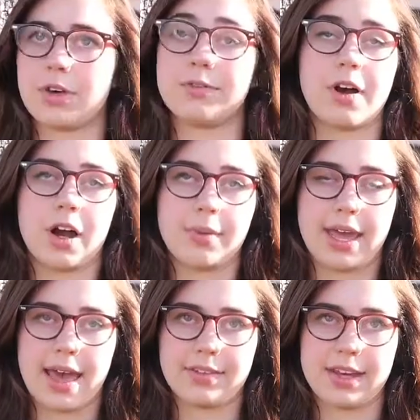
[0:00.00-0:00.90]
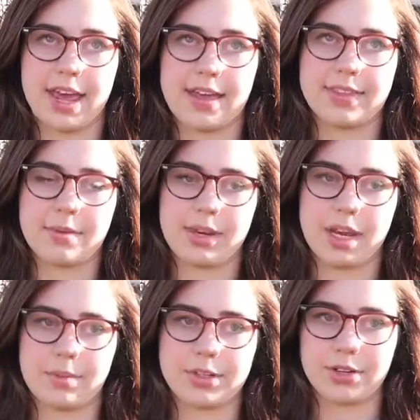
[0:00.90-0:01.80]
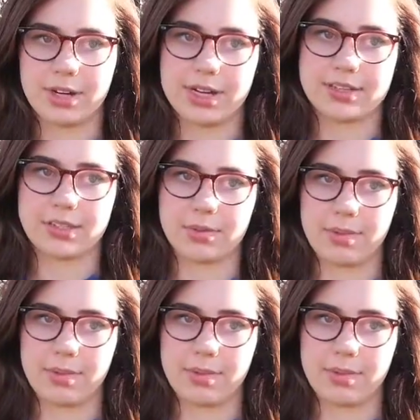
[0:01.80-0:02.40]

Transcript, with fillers: so far we haven't had that many opportunities as